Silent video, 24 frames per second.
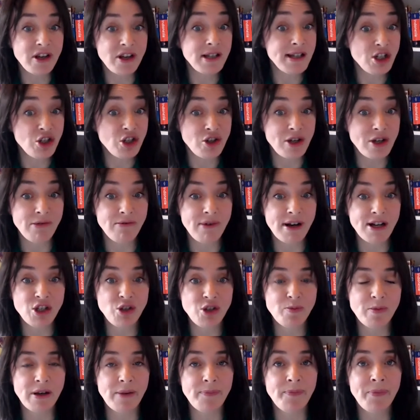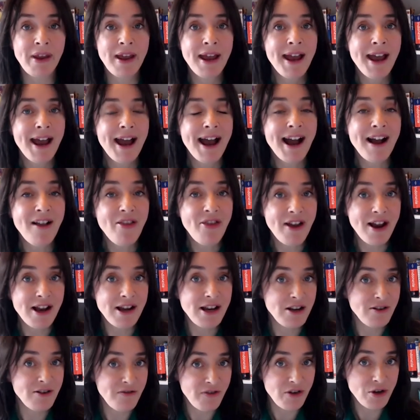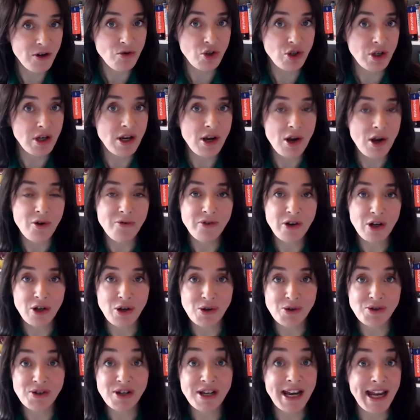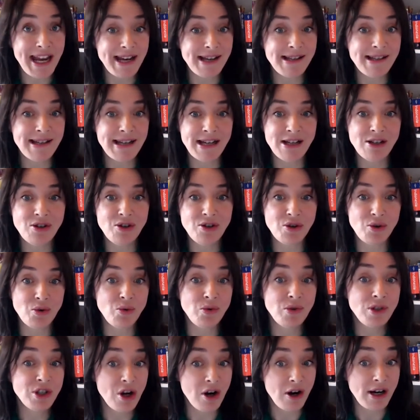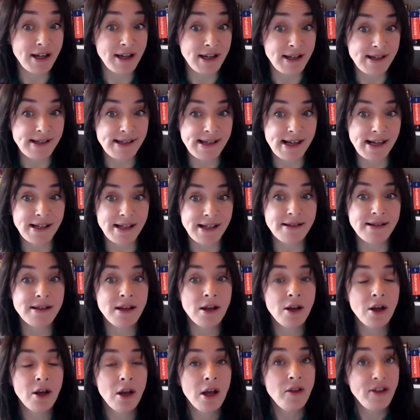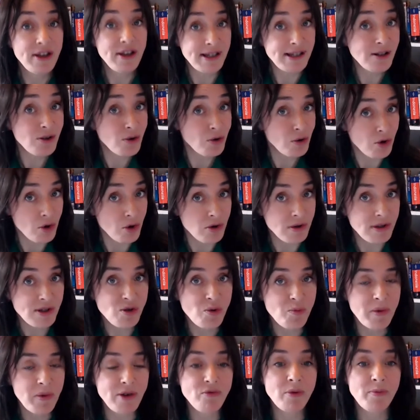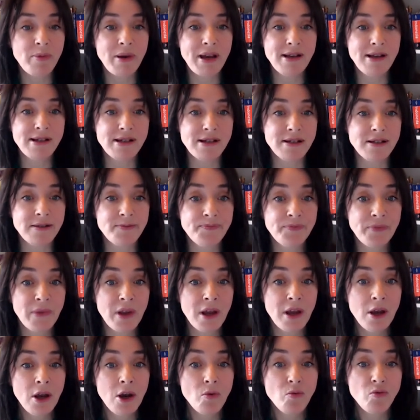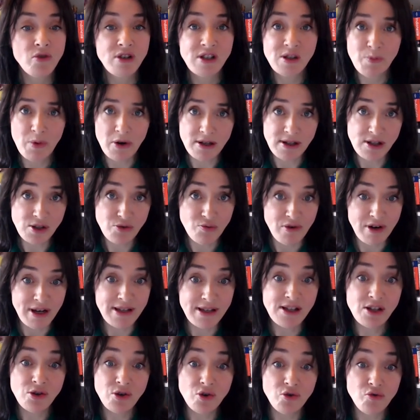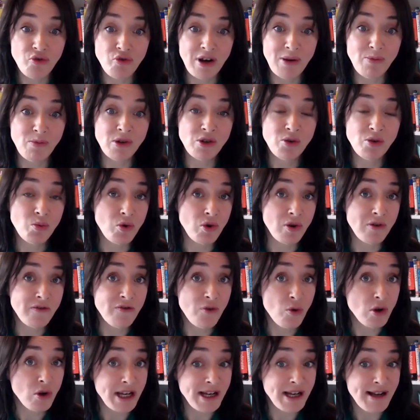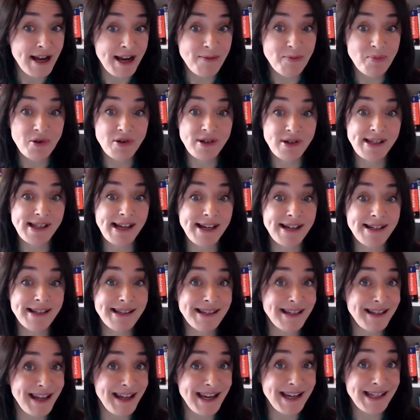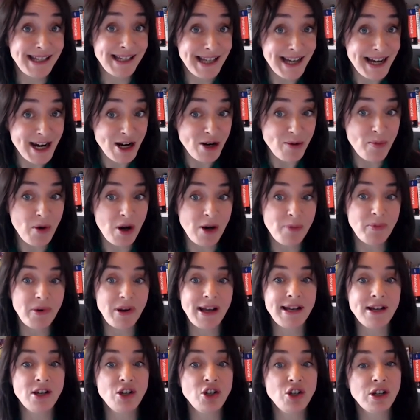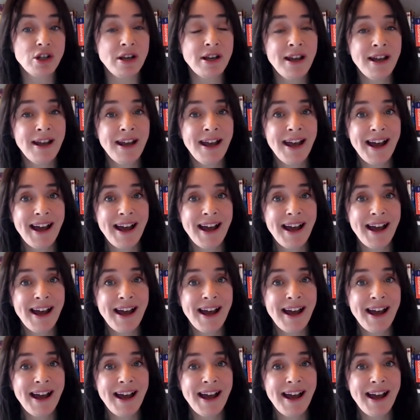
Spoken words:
conditioning regimen, and then infusion of CLDN18.2 targeting cells. This could also be repeated. Response rates to treatment were 49% in the entire population